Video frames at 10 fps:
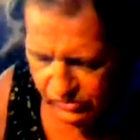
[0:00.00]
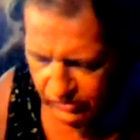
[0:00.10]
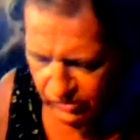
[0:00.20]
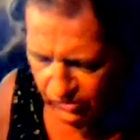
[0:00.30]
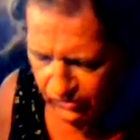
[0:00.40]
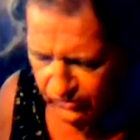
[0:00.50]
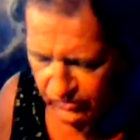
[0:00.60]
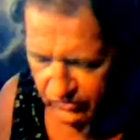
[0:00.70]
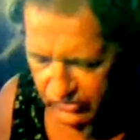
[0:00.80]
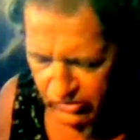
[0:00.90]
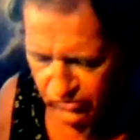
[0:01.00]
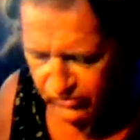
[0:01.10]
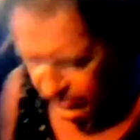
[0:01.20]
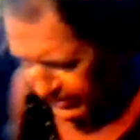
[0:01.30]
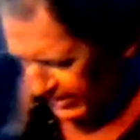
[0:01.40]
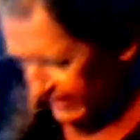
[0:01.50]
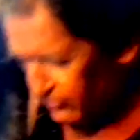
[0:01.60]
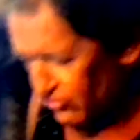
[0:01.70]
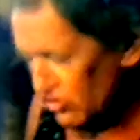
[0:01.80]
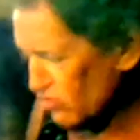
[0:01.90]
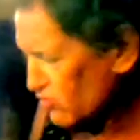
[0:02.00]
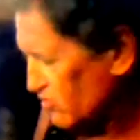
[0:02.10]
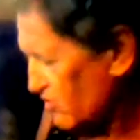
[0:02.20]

No, no, it has no.